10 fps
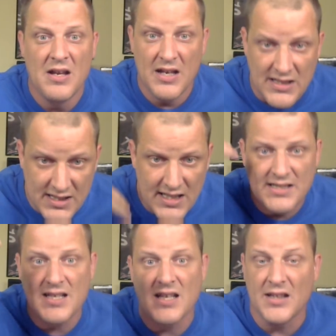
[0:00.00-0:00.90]

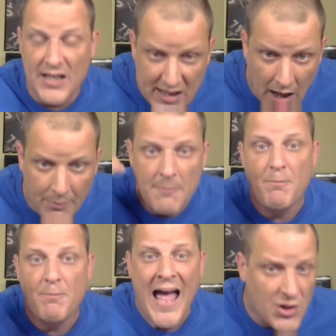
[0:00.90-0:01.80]
consistently coming
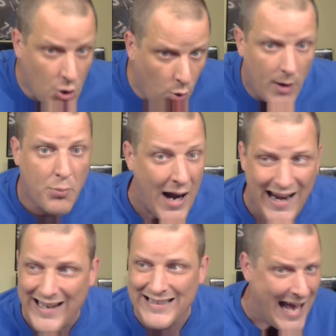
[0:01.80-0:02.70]
back to our
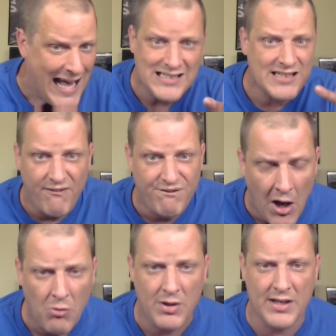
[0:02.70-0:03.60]
product. That's the
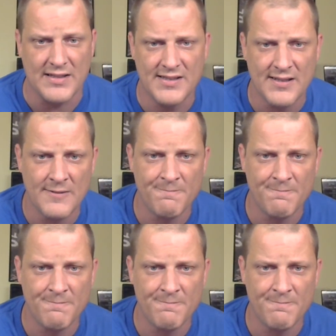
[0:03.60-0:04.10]
focus.